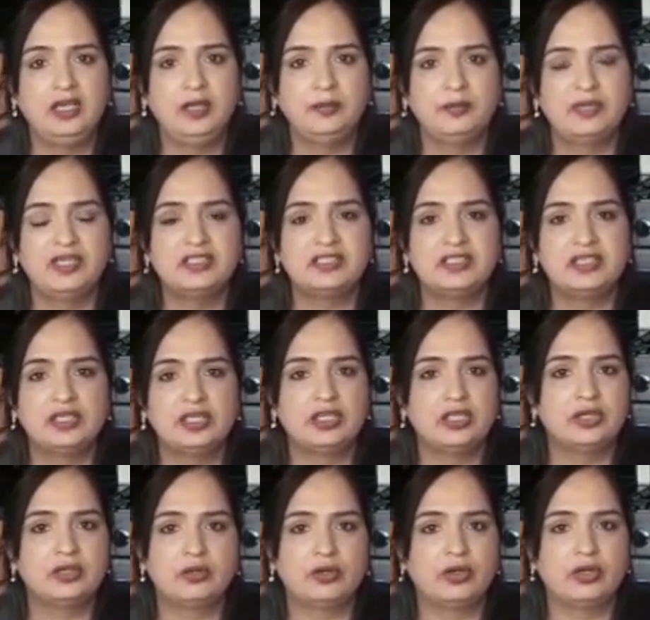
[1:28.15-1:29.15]
Missing
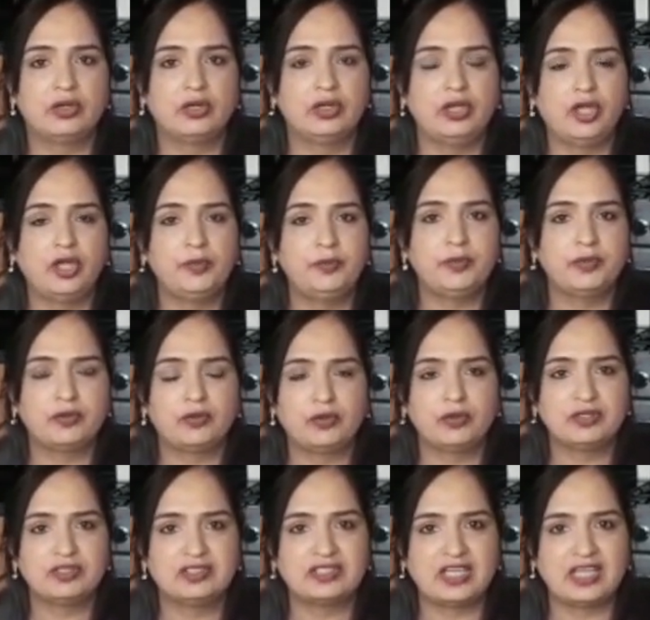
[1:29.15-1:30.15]
you all, hope you're all
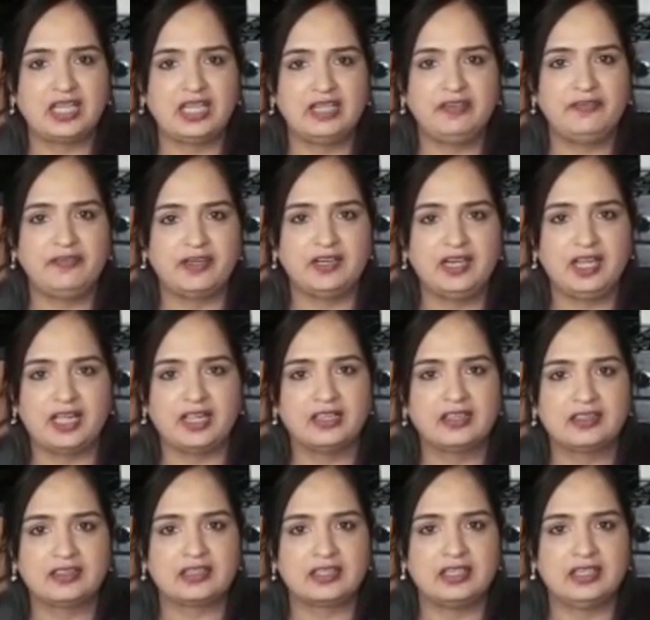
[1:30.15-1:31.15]
safe and
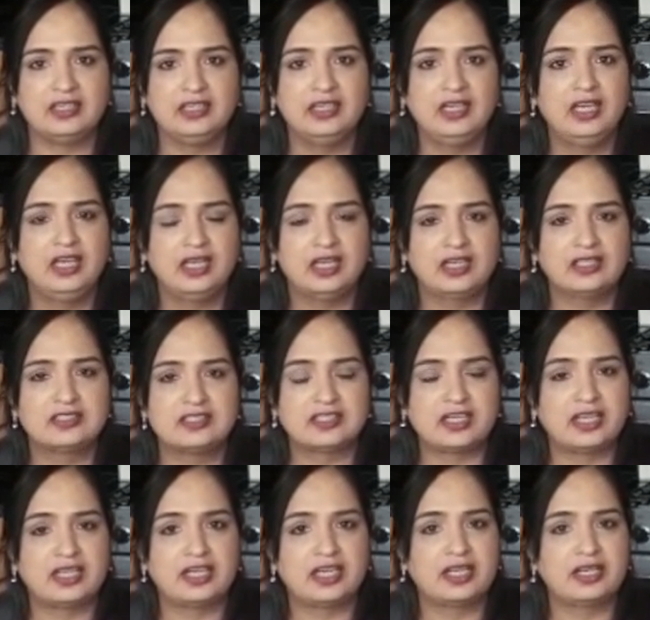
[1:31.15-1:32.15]
healthy and
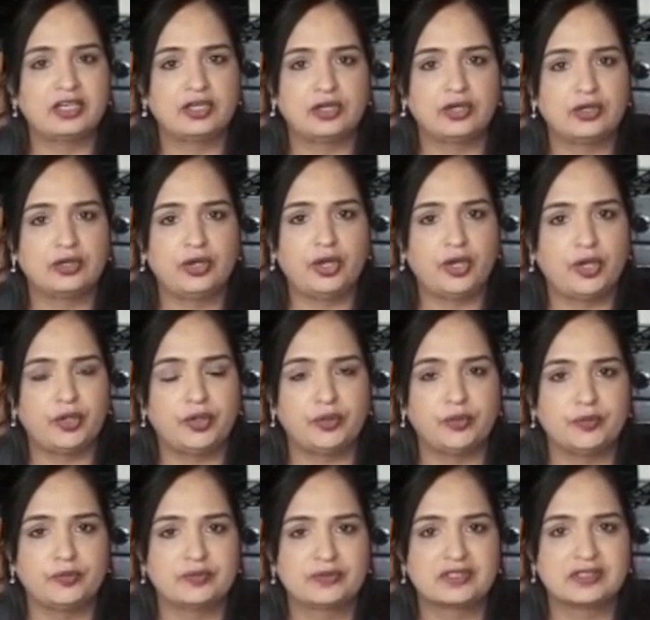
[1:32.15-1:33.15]
staying in your
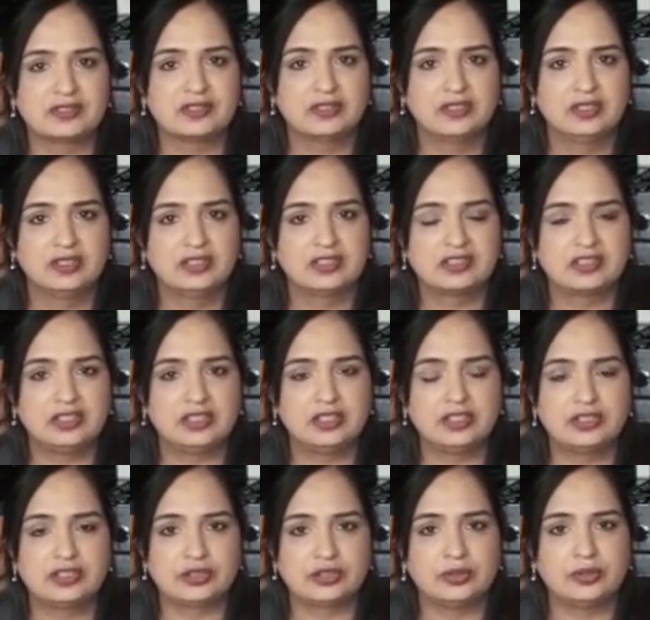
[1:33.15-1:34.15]
homes. See you
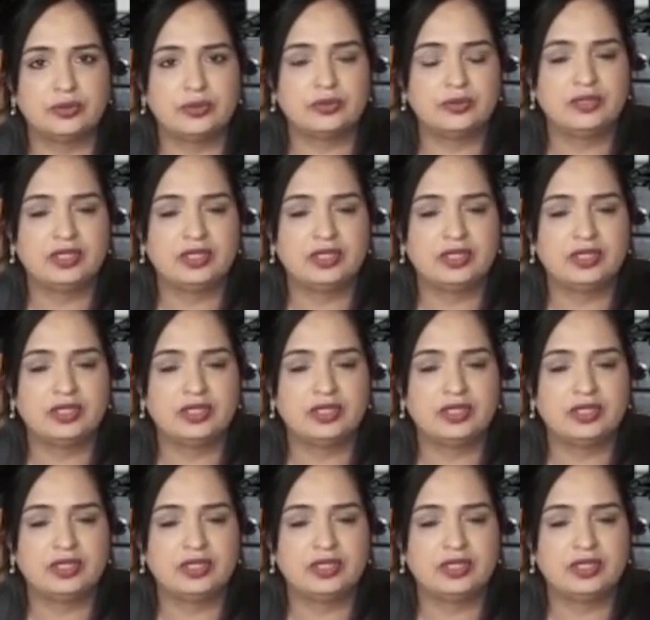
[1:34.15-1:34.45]
soon.